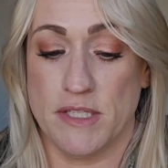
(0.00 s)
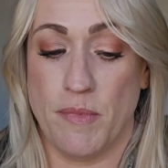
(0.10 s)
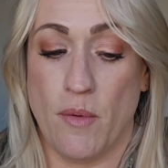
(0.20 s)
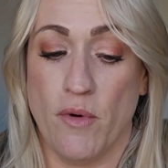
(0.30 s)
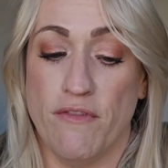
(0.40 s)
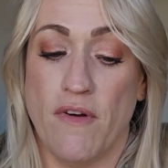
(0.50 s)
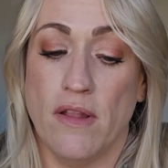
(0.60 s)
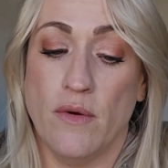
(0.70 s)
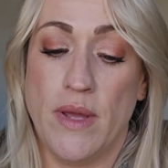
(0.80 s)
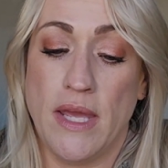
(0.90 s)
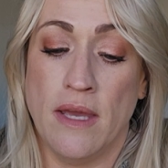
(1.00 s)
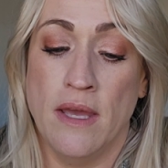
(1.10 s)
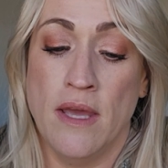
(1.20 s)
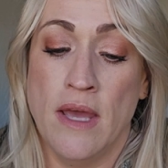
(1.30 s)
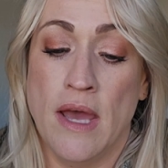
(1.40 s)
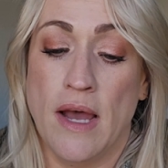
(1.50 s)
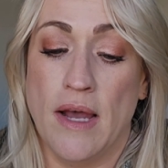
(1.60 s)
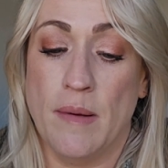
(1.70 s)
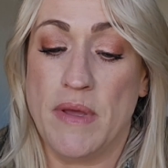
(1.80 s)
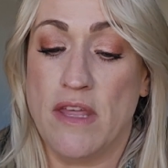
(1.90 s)
But we're following
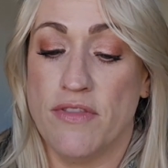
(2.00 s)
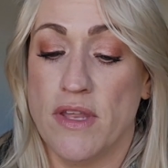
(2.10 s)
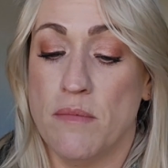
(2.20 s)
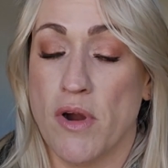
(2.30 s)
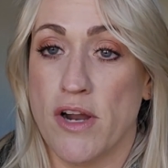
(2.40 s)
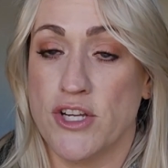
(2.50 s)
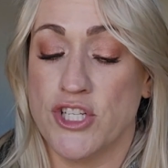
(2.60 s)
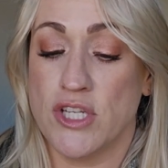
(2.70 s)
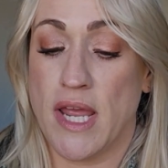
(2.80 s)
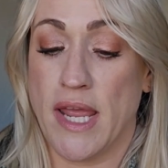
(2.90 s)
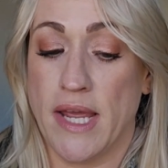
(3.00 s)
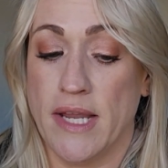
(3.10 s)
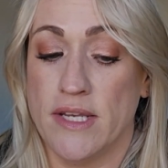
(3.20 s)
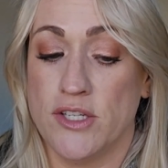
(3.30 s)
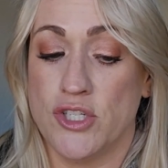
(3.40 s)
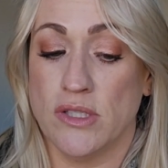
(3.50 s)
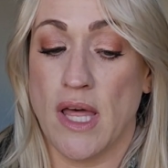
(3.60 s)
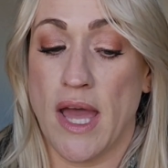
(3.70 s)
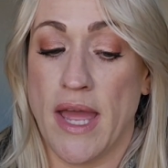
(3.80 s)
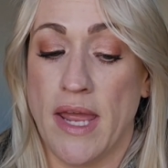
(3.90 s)
Ethan Marsh, and
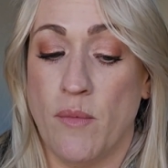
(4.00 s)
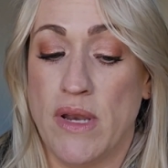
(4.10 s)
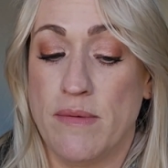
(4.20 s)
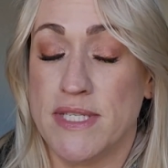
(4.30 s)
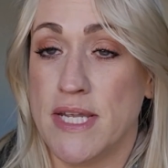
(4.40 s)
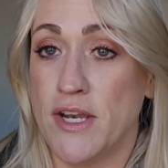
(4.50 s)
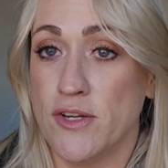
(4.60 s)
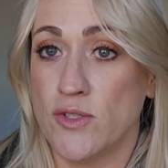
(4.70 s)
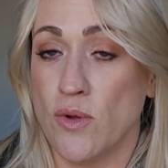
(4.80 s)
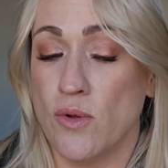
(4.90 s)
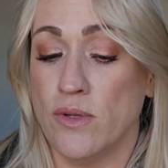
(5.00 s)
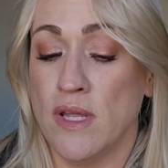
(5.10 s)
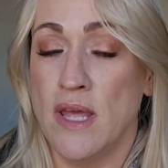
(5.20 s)
July, when he was 10 years old,